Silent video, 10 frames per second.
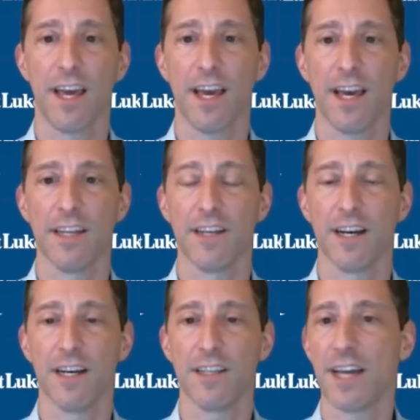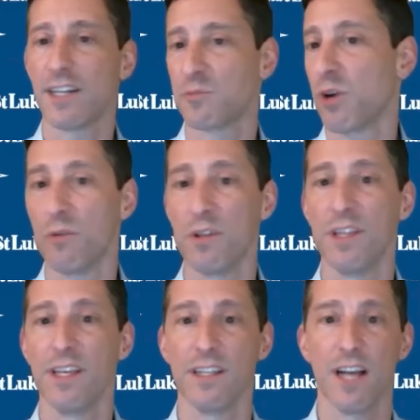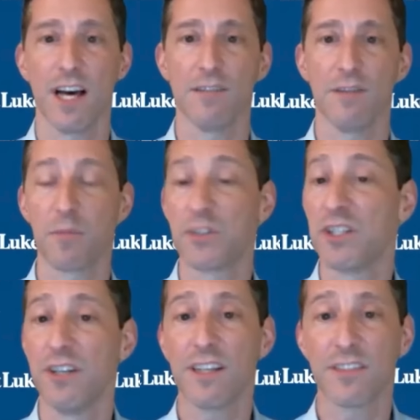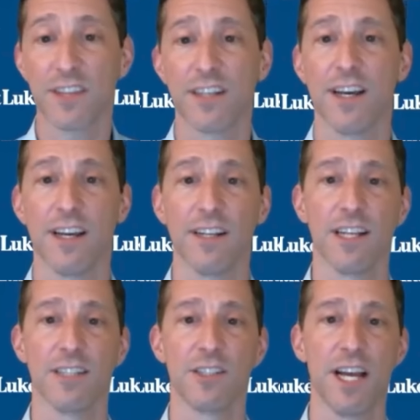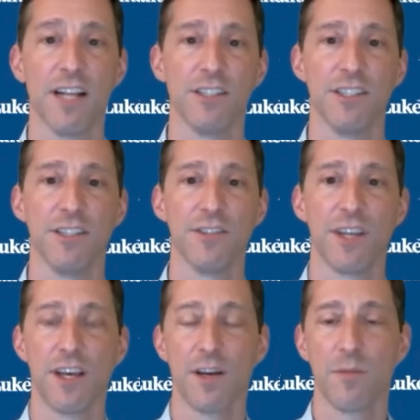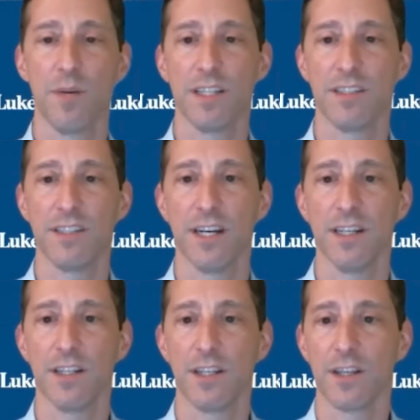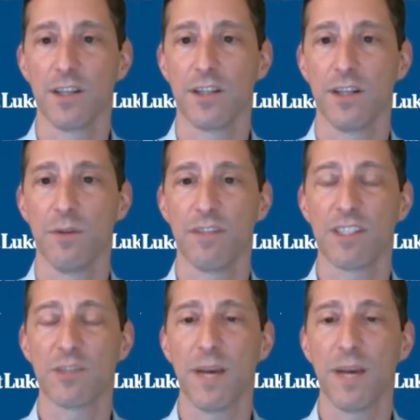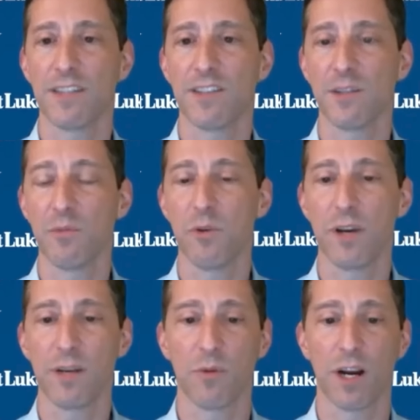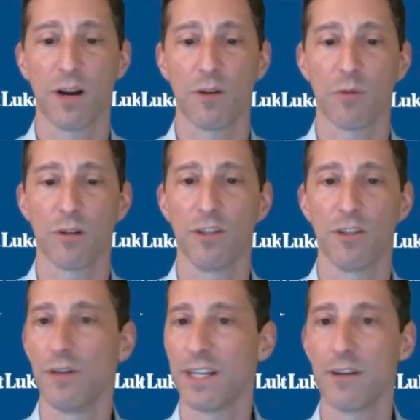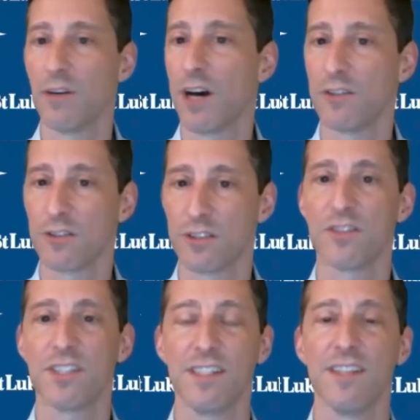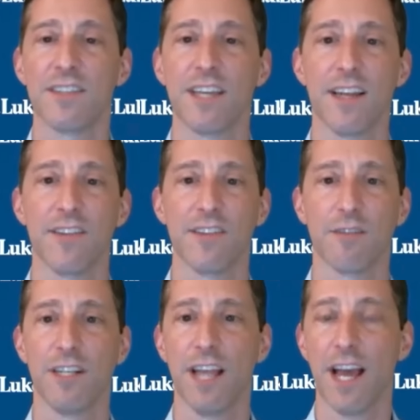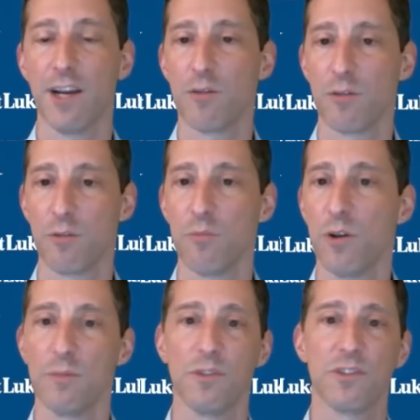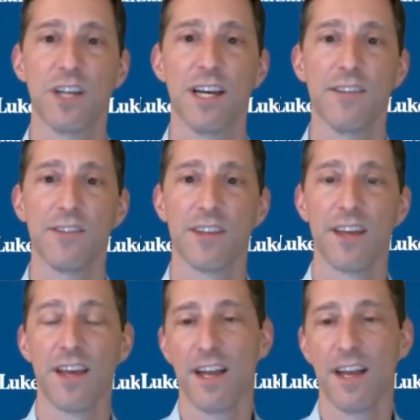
And that has brought with it a lot of opportunities and a lot of challenges. But, we've expanded to the point where we're doing, hundreds of CT scans every day over multiple sites.